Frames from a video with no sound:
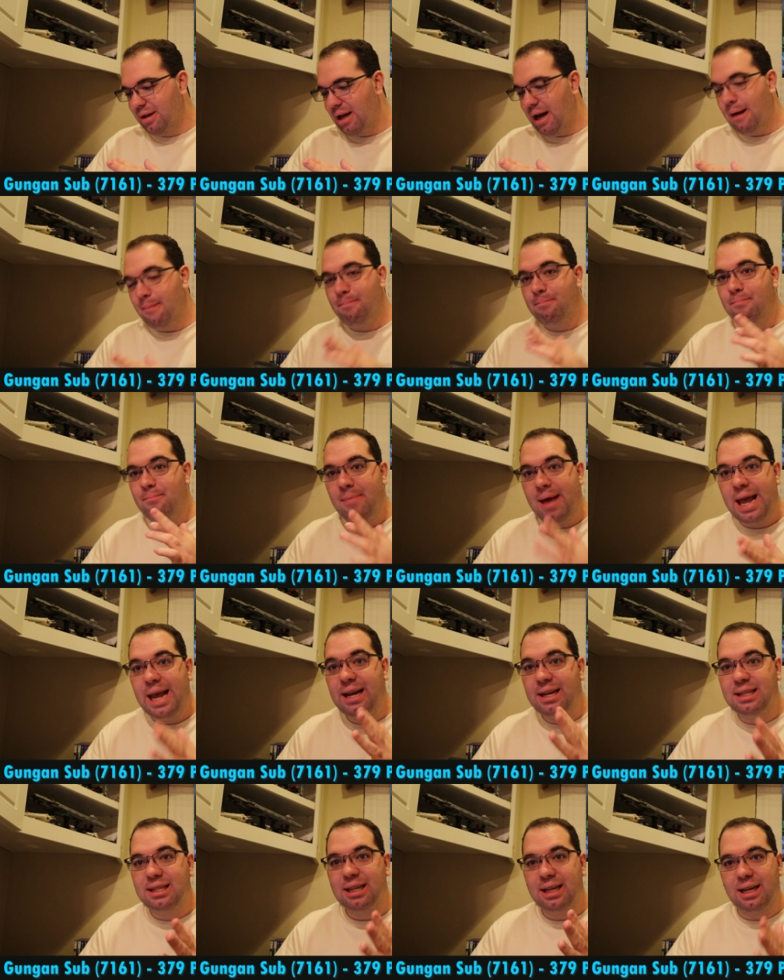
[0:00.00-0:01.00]
A
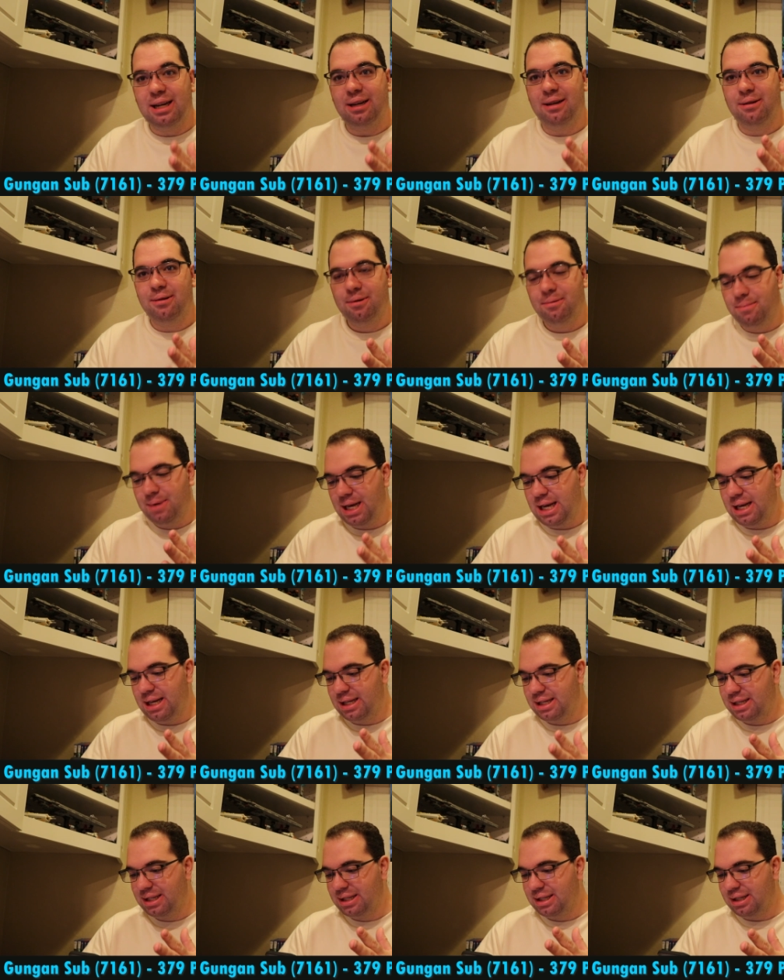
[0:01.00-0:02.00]
manta
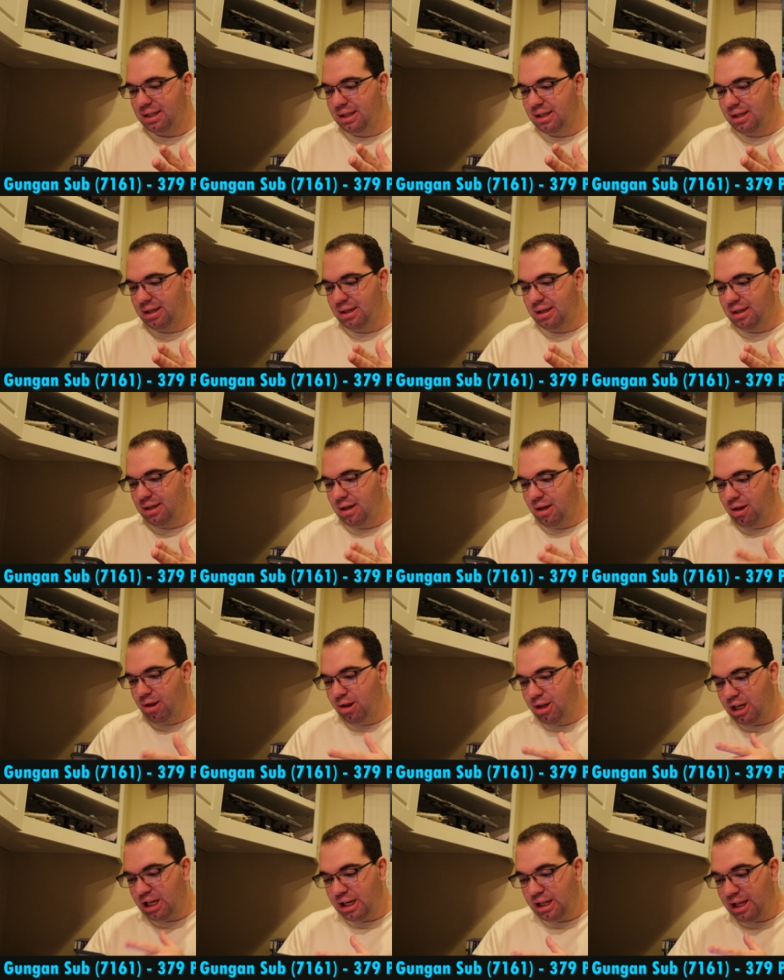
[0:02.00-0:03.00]
piece.
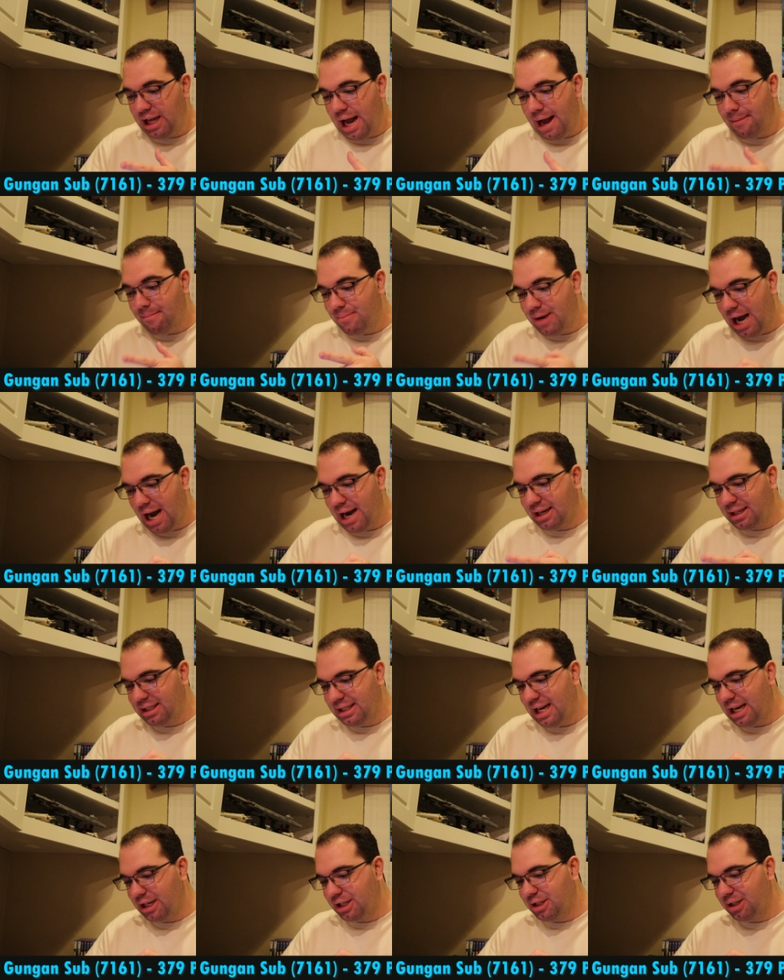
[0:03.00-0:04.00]
Look at that back
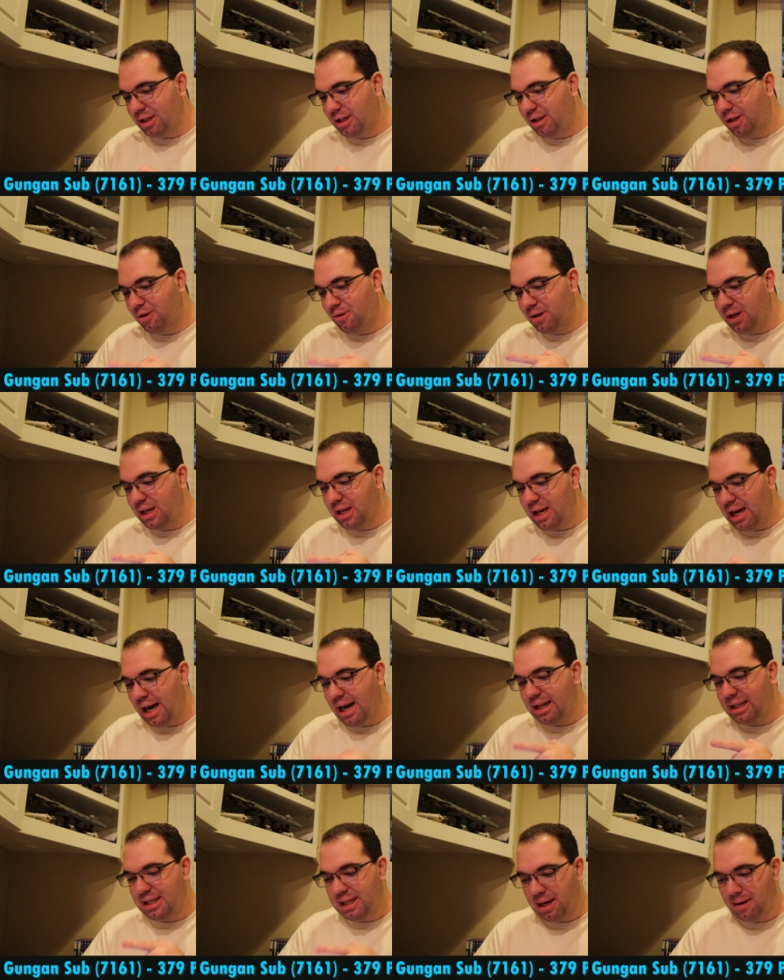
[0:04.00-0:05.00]
section. You could
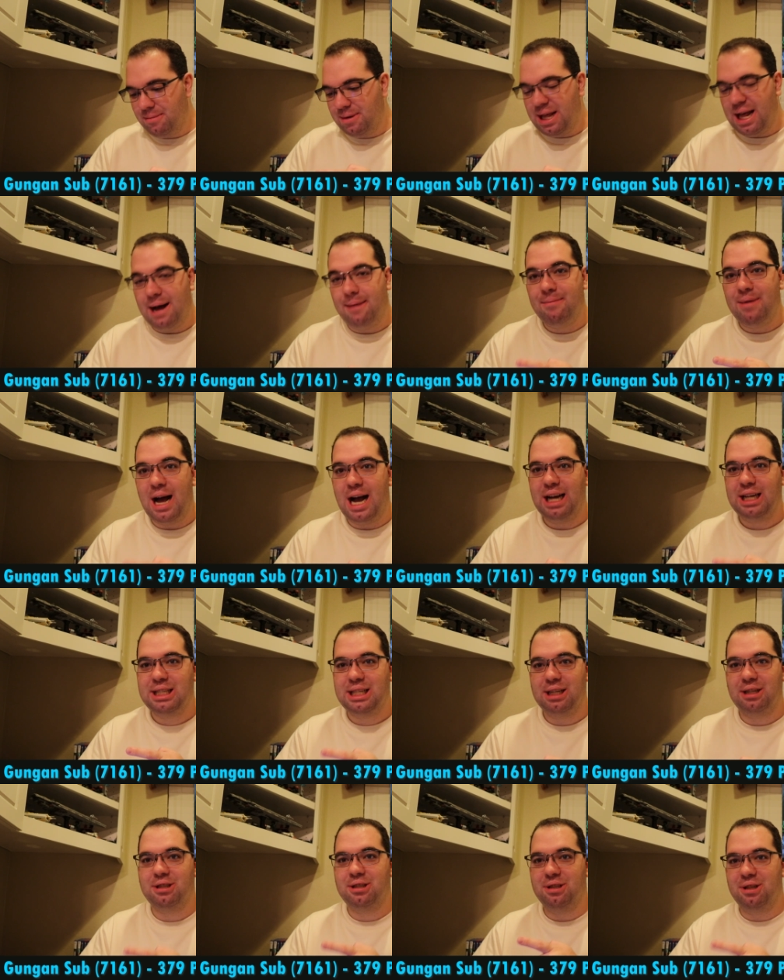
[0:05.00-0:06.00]
not tell me that back
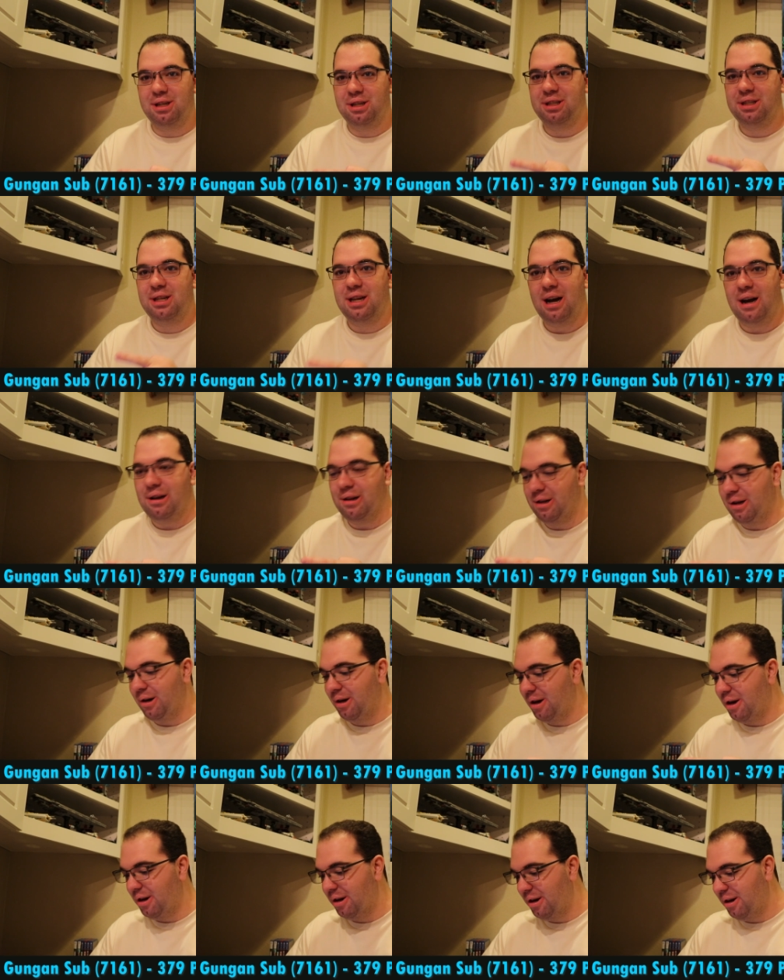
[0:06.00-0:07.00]
section does not look
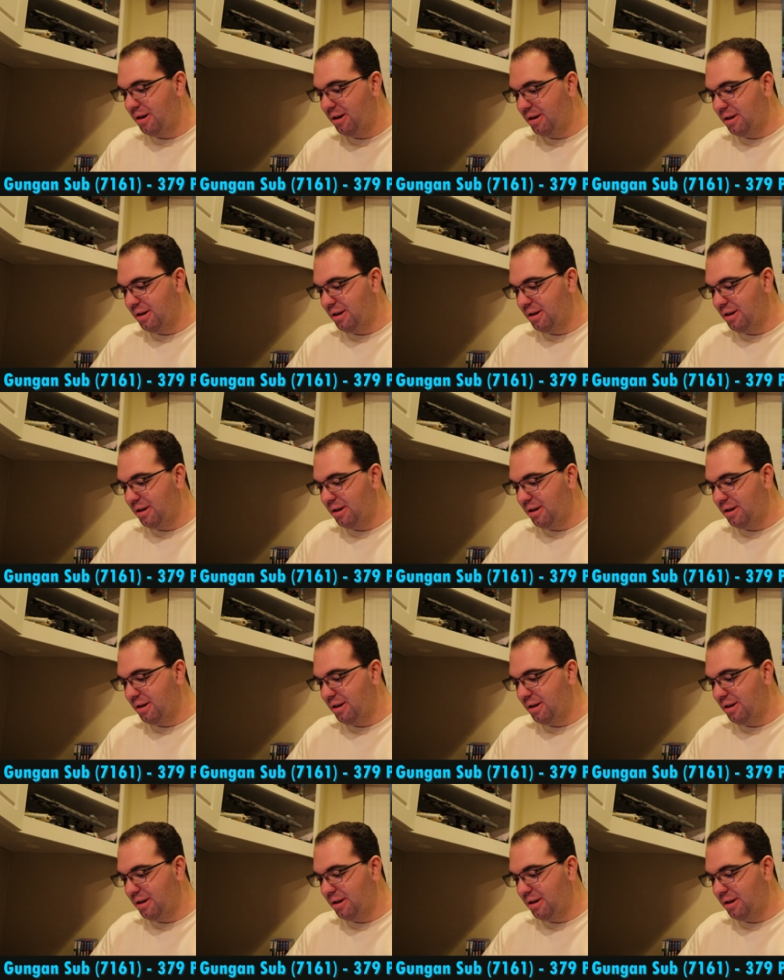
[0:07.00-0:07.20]
good.